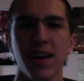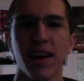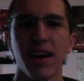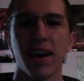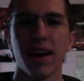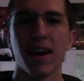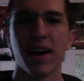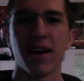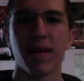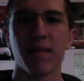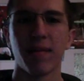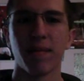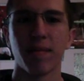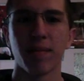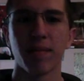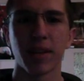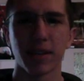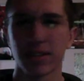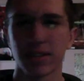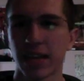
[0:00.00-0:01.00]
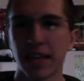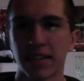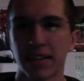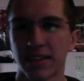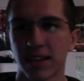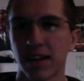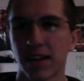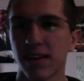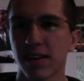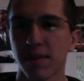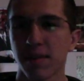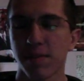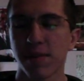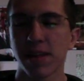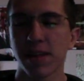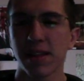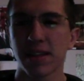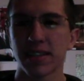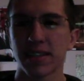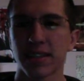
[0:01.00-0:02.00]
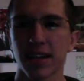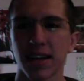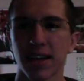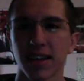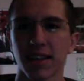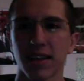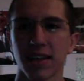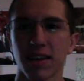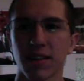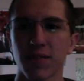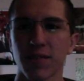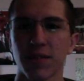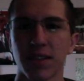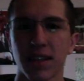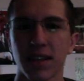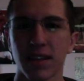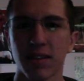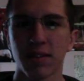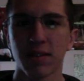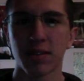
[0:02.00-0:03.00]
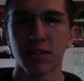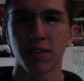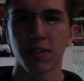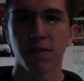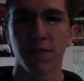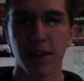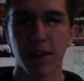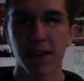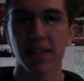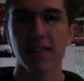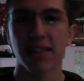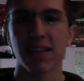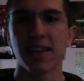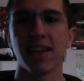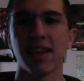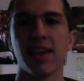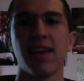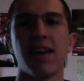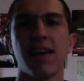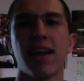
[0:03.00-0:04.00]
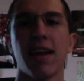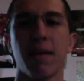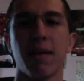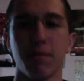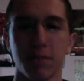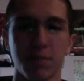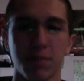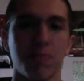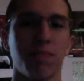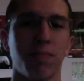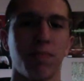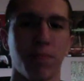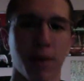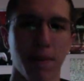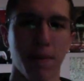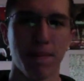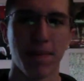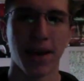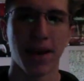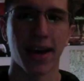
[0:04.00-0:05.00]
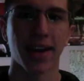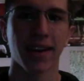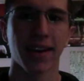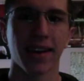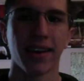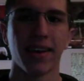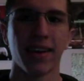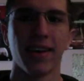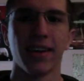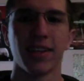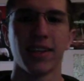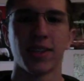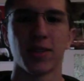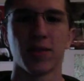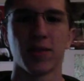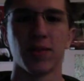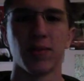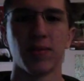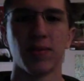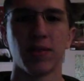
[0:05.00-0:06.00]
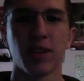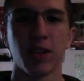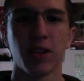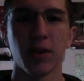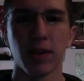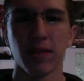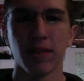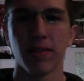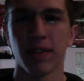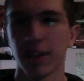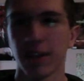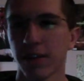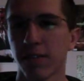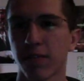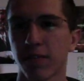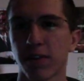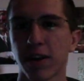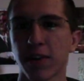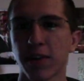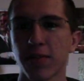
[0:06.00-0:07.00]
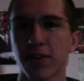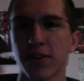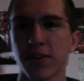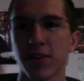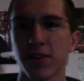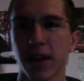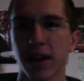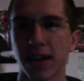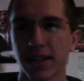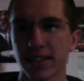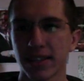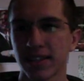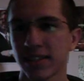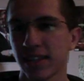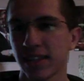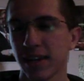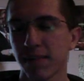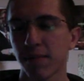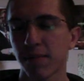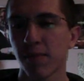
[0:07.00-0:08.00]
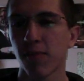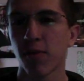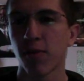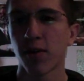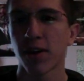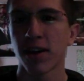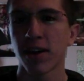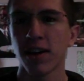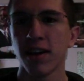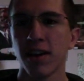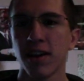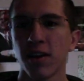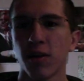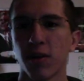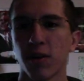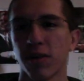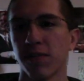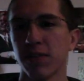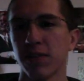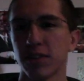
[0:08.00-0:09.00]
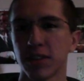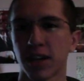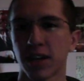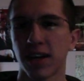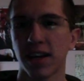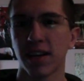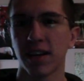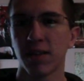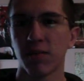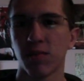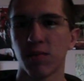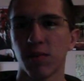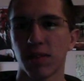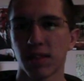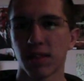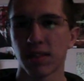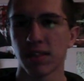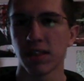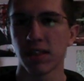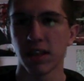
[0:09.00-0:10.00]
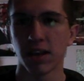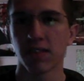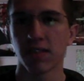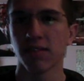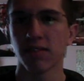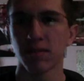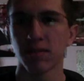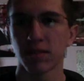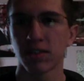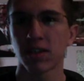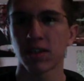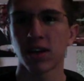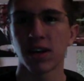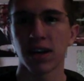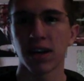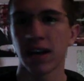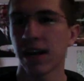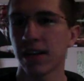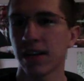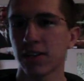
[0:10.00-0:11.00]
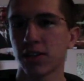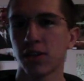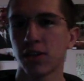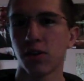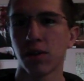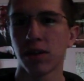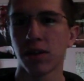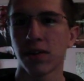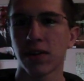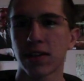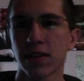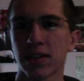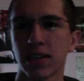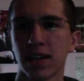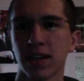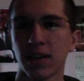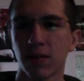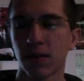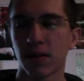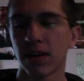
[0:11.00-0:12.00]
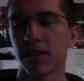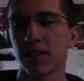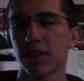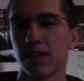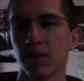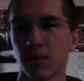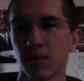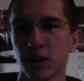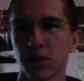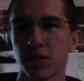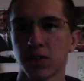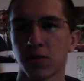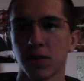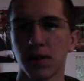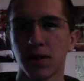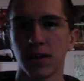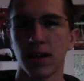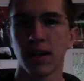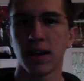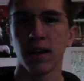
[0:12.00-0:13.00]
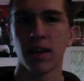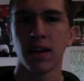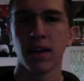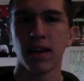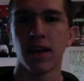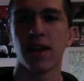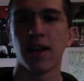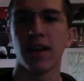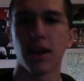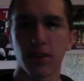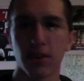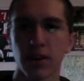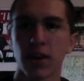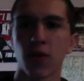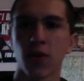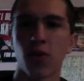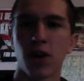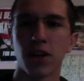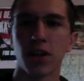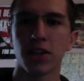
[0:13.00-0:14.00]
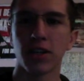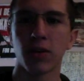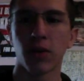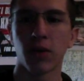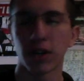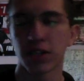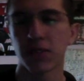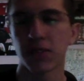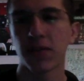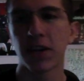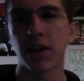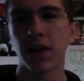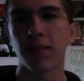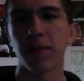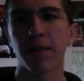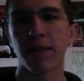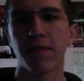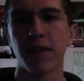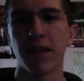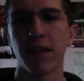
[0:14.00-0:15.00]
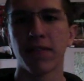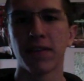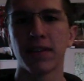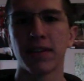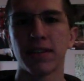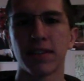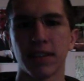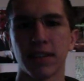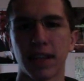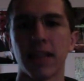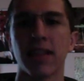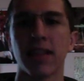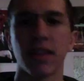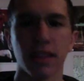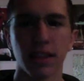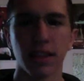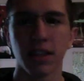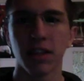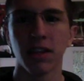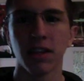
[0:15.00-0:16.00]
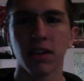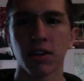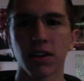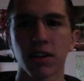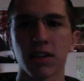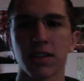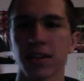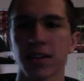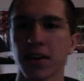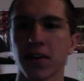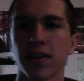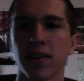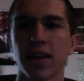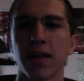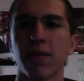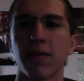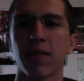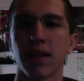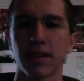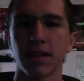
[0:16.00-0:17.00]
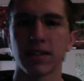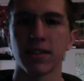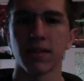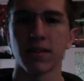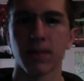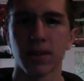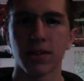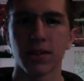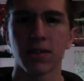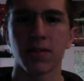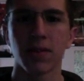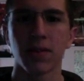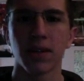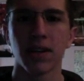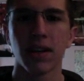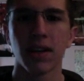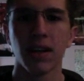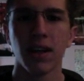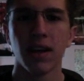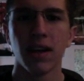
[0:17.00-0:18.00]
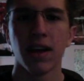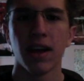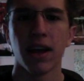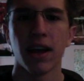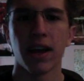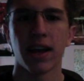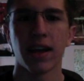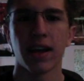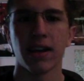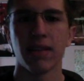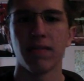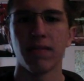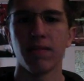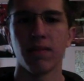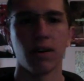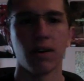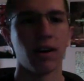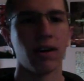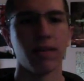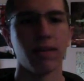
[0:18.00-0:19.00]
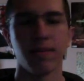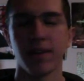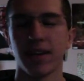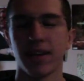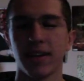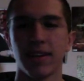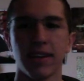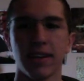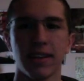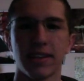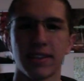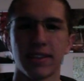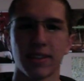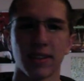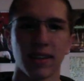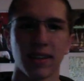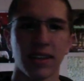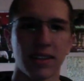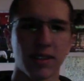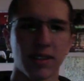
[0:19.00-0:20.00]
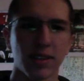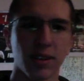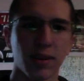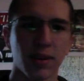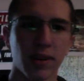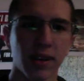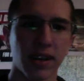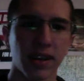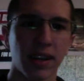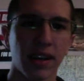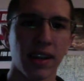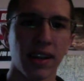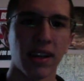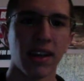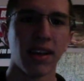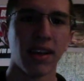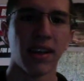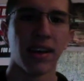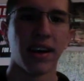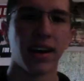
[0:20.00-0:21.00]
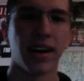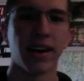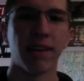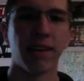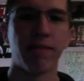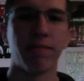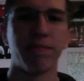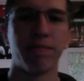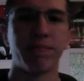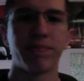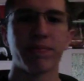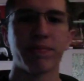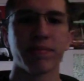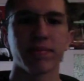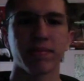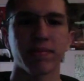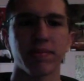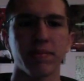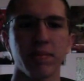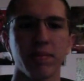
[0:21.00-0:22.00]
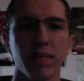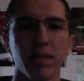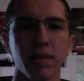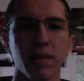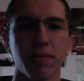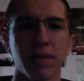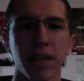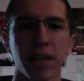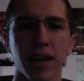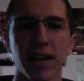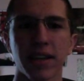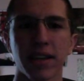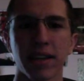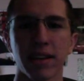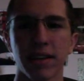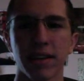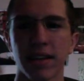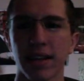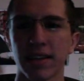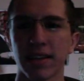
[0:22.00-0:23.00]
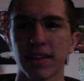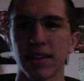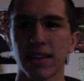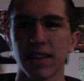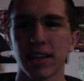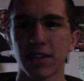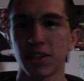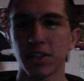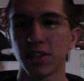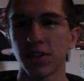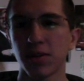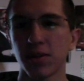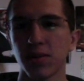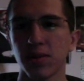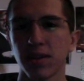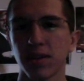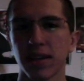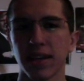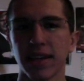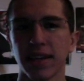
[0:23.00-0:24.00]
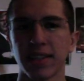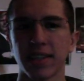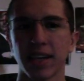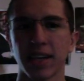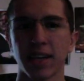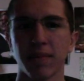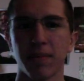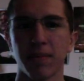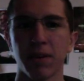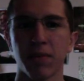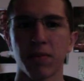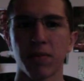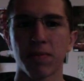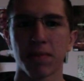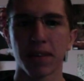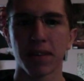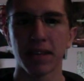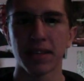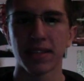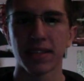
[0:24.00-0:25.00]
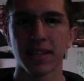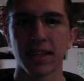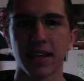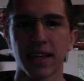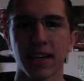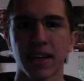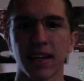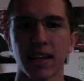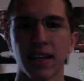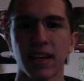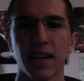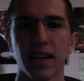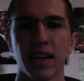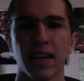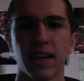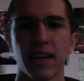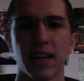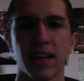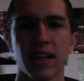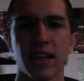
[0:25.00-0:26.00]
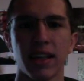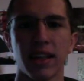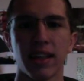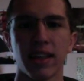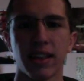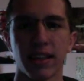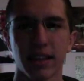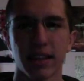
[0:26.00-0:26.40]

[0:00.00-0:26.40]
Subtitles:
because that song completely sucked, the other one they used. So finally, it was put back. So you know, for anyone who hadn't seen it before, or if you saw it with the other song, it has no lyrics in it, whereas the original one did. Now you can watch it. Watch the video on my favorites, and you're good to go on that one. That's the original one, and oh man, it's so good. But yeah, that show is going to be replacing it's